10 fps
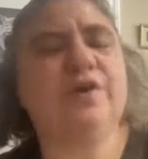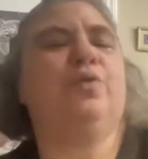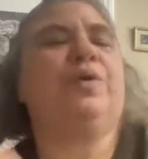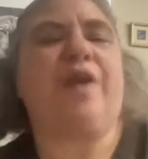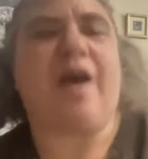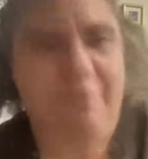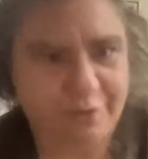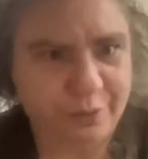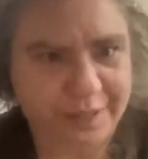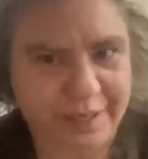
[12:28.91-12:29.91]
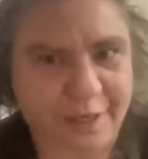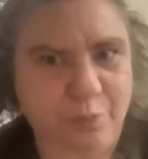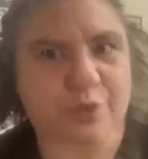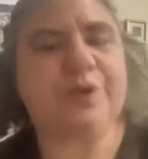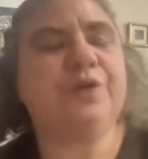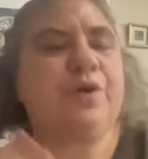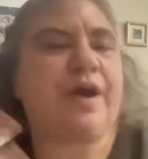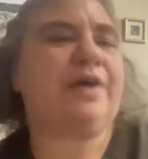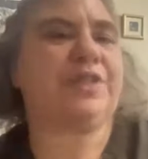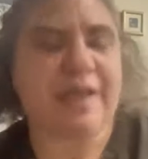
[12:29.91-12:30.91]
who are not fluent in Hebrew and who are
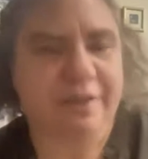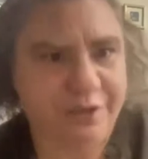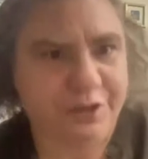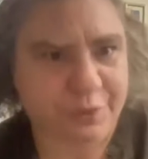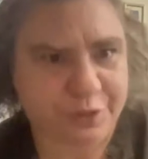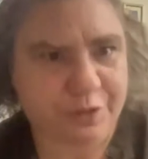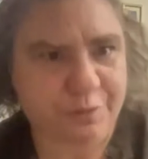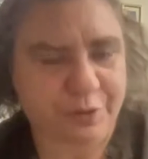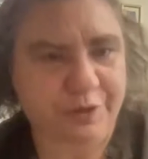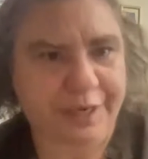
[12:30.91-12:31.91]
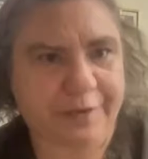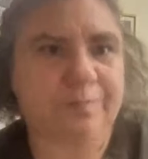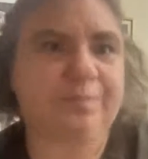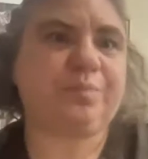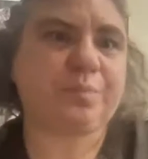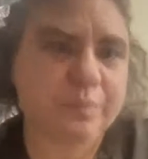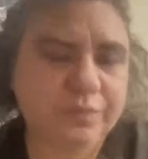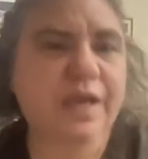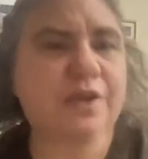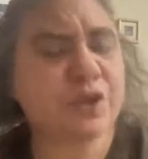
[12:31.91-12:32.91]
outside the Jewish community.
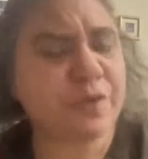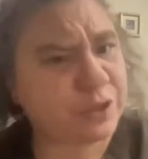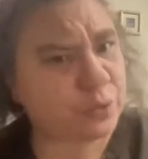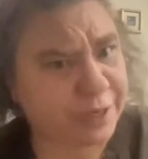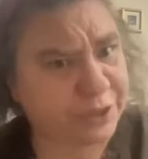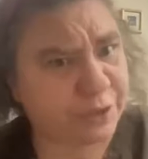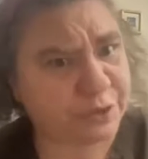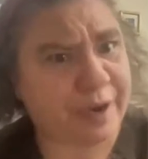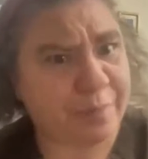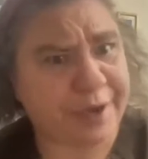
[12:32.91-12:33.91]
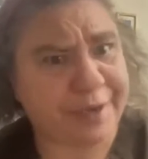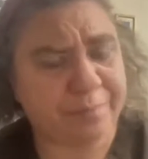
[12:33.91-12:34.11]
So that's why I chose rabbi.